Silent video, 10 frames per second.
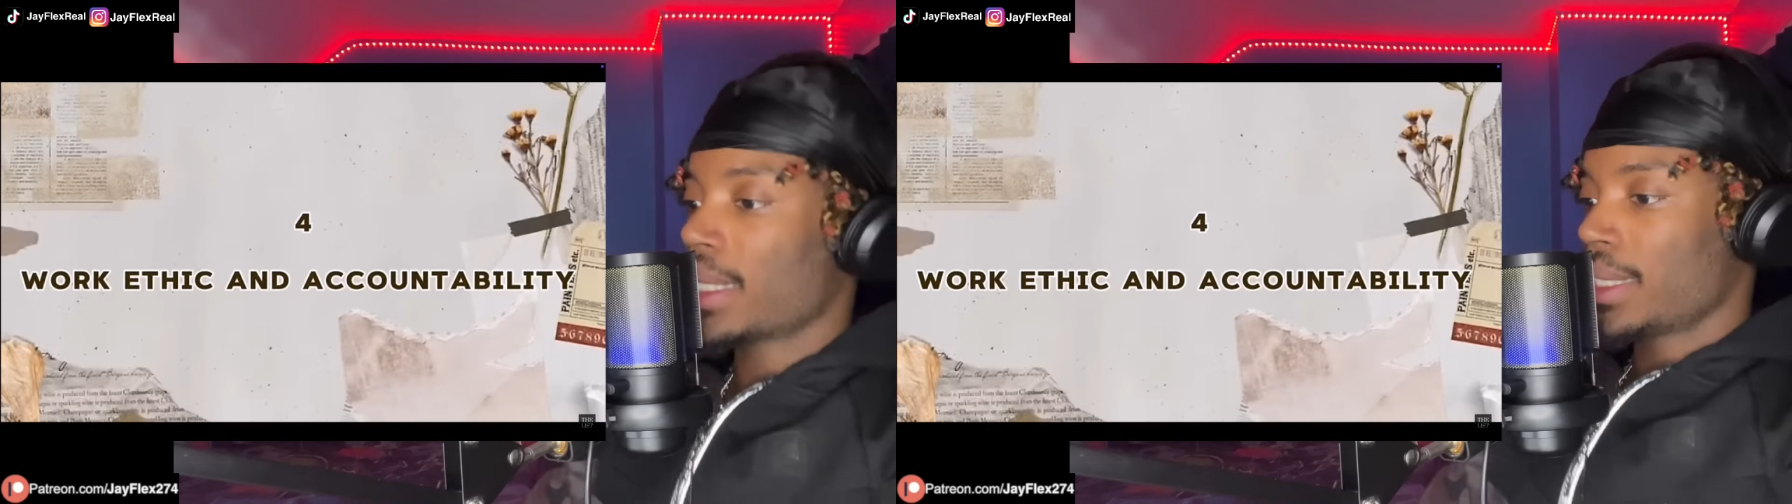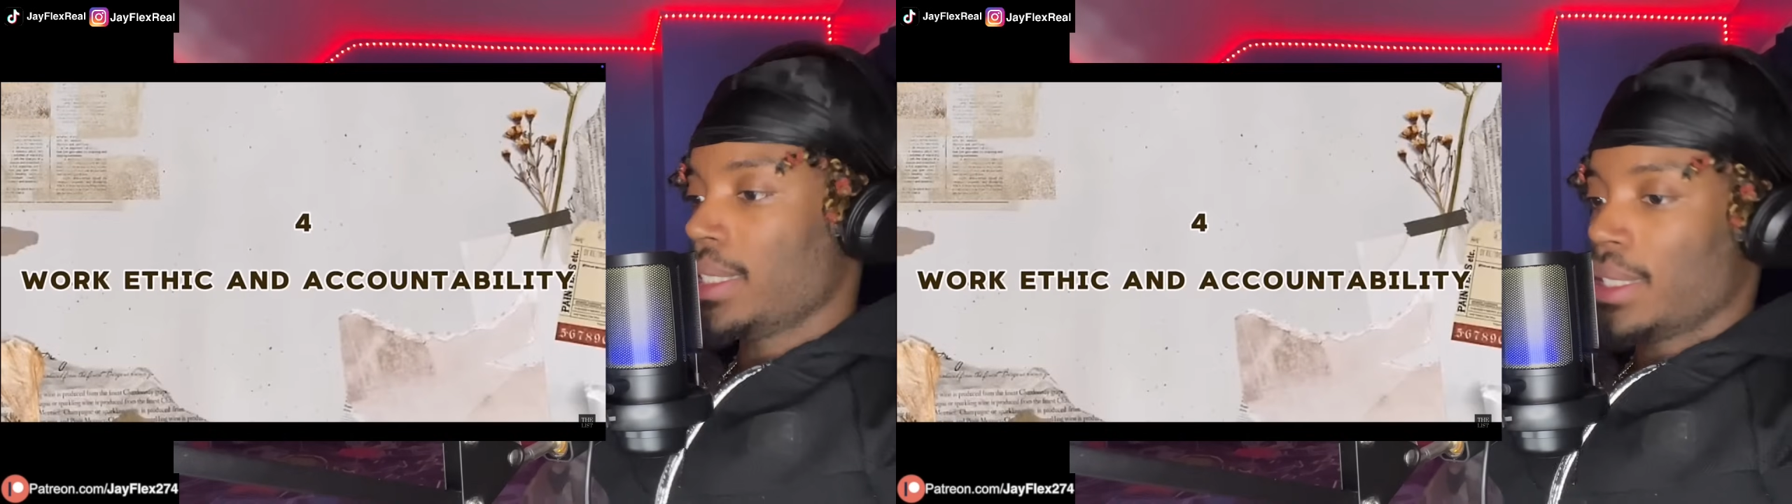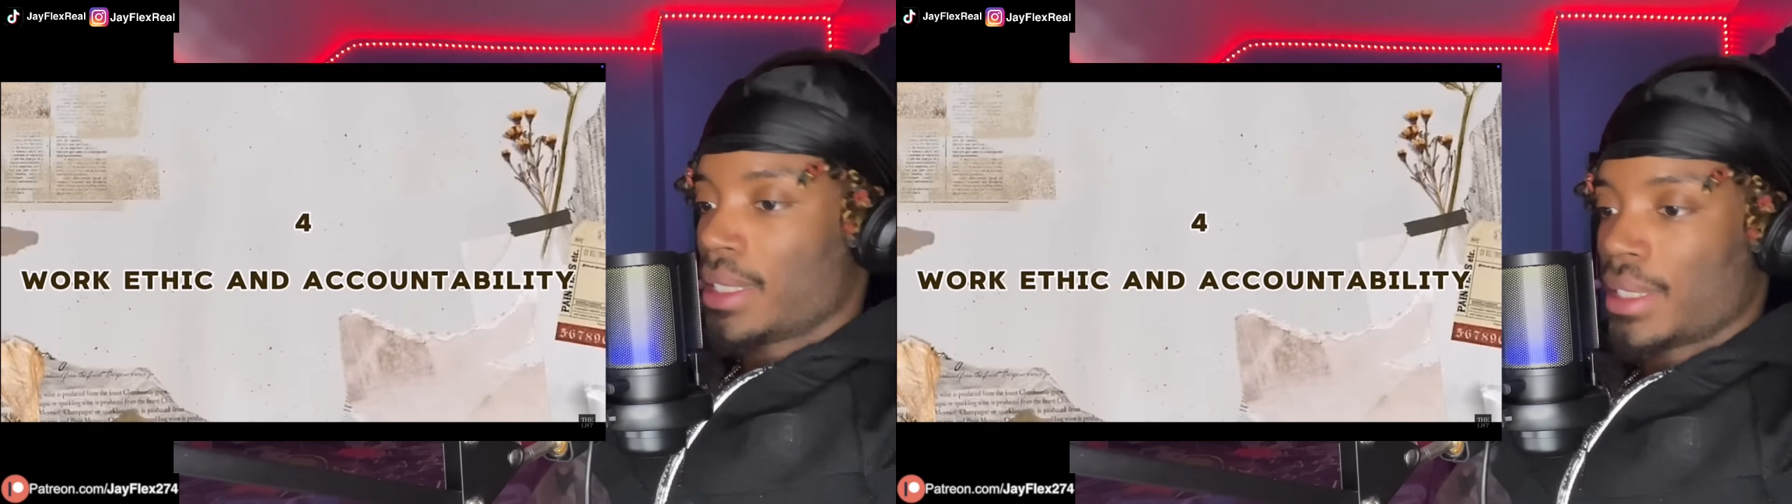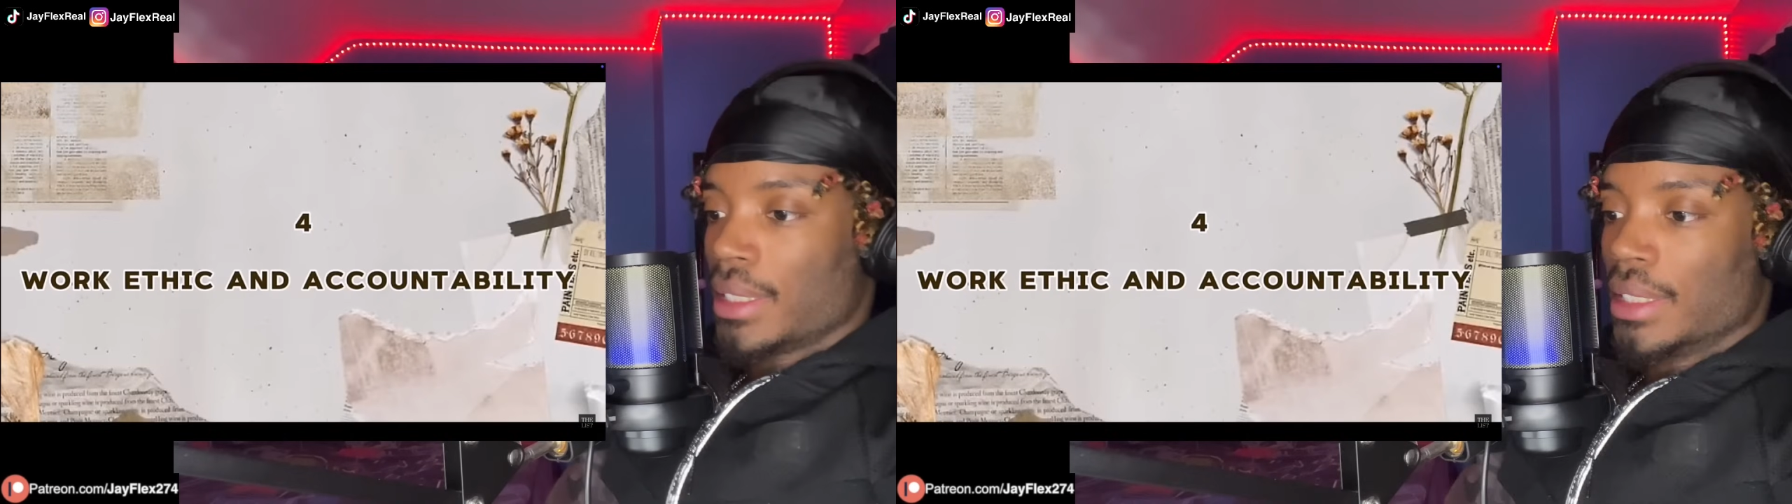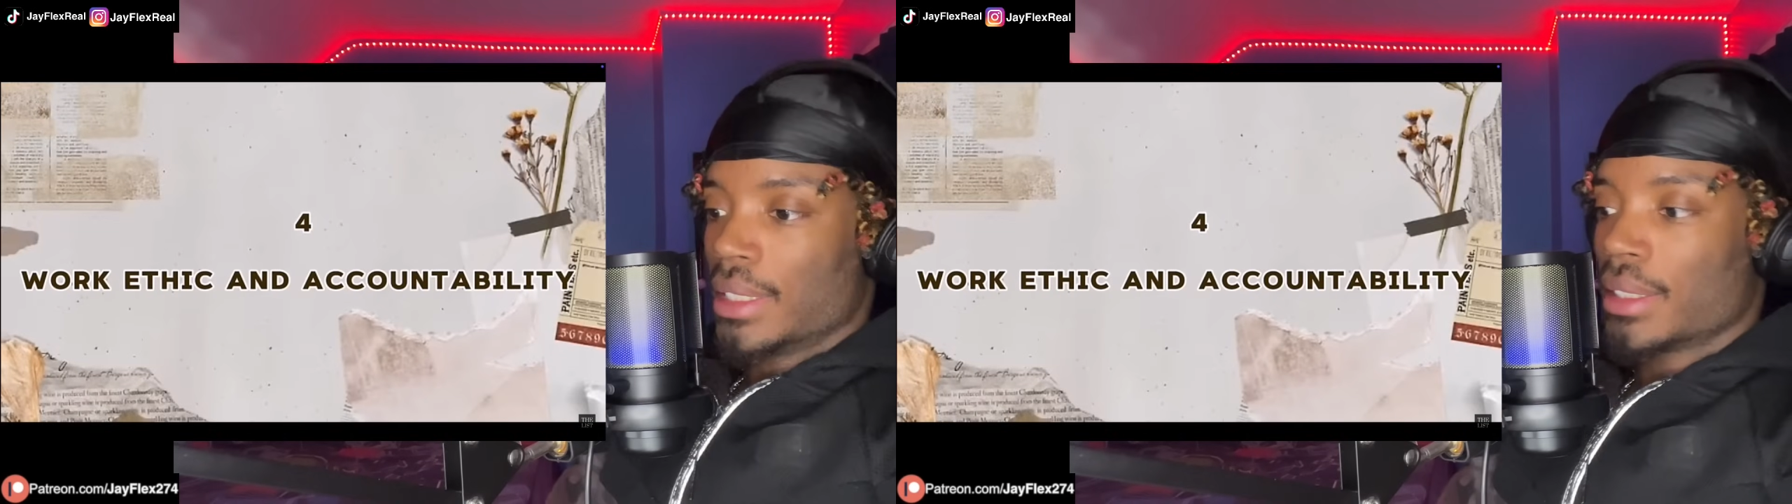4.
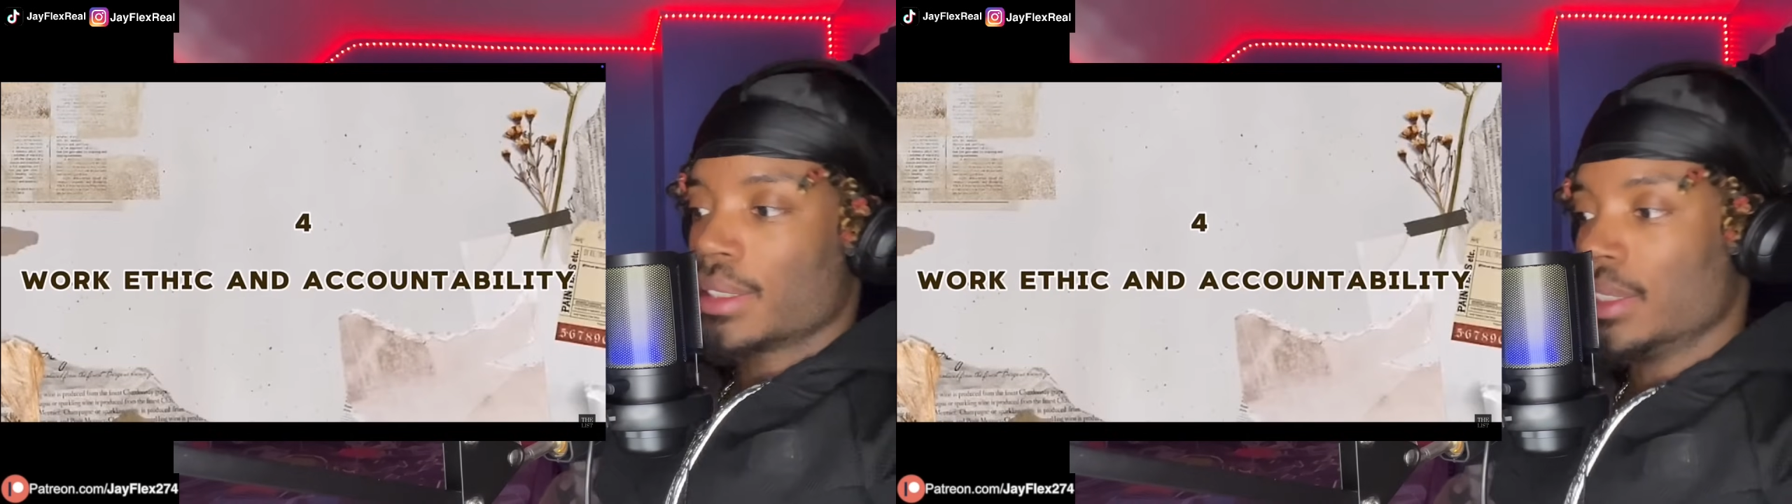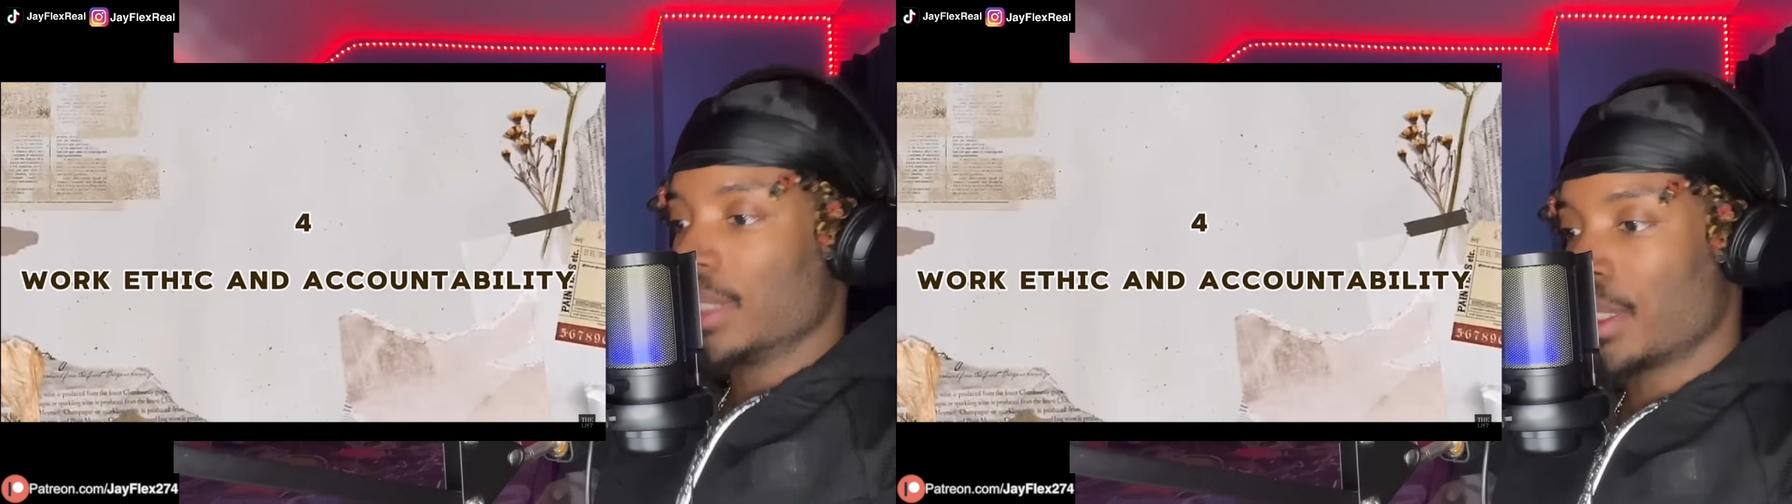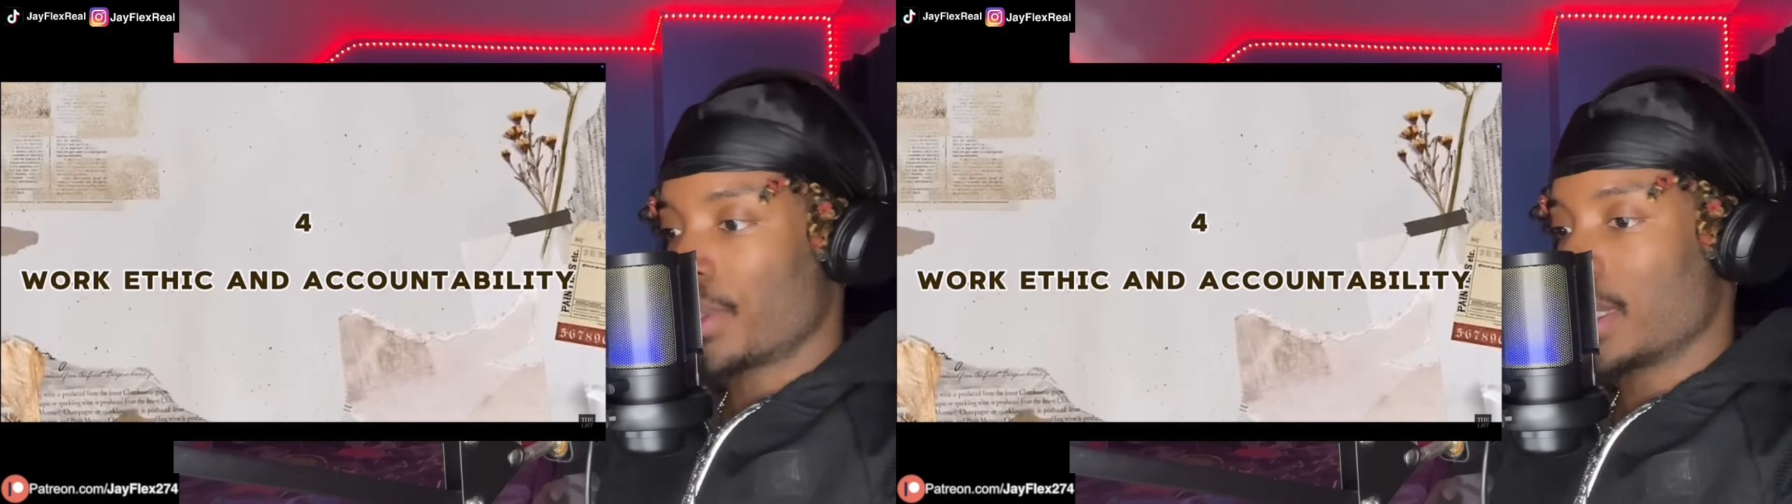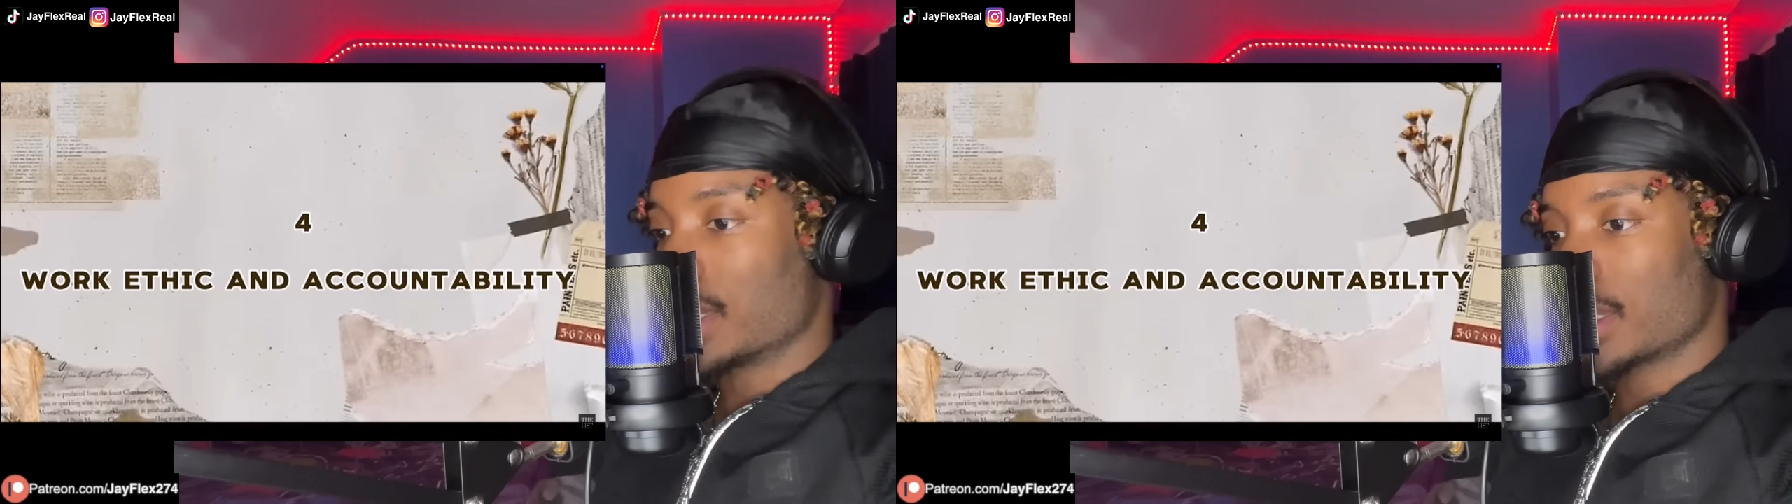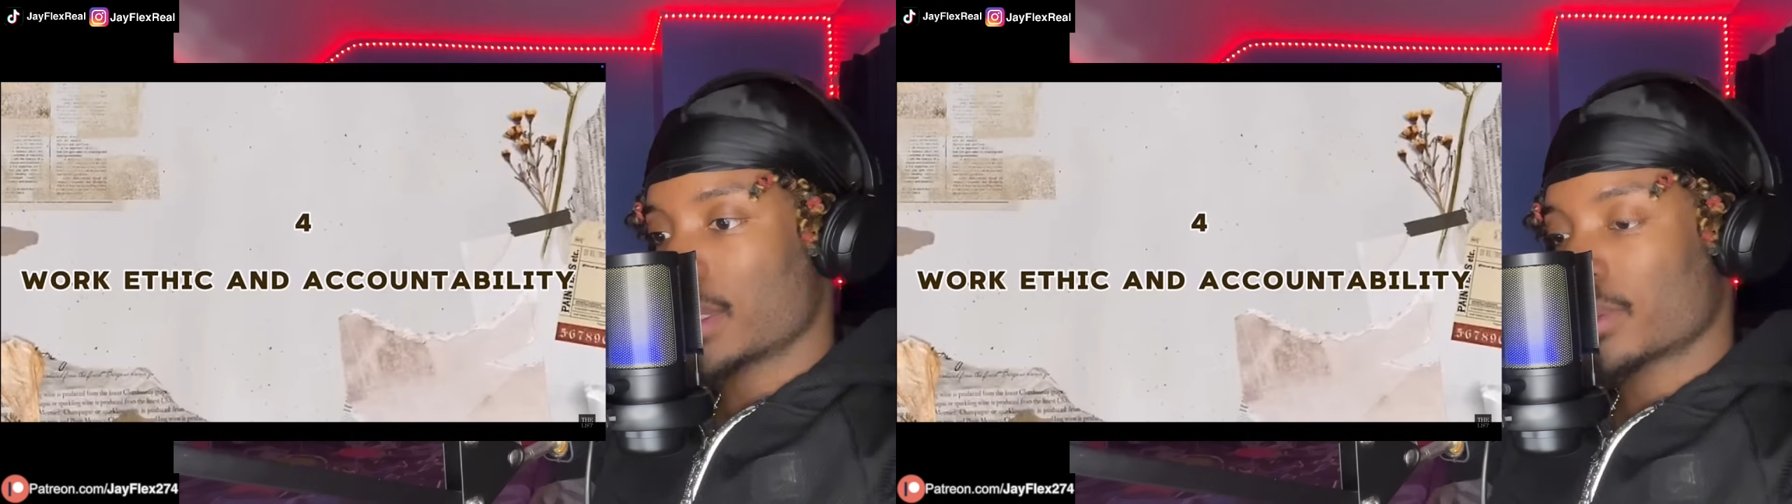Work
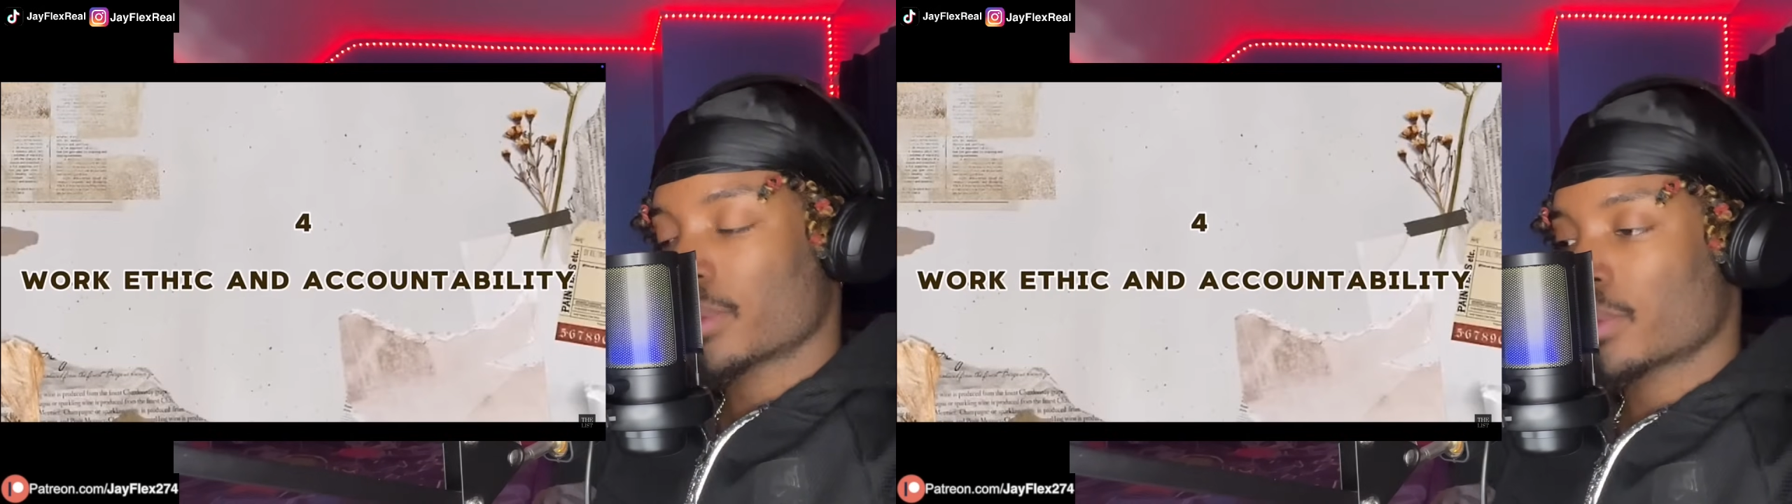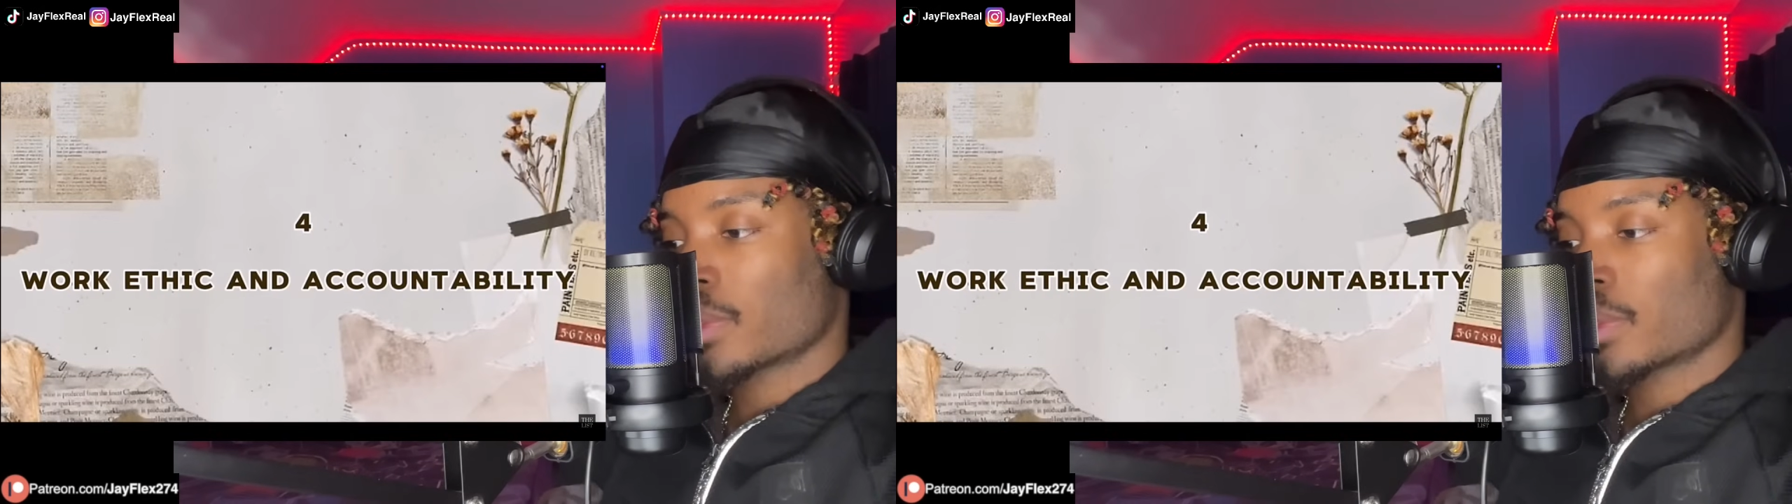ethic and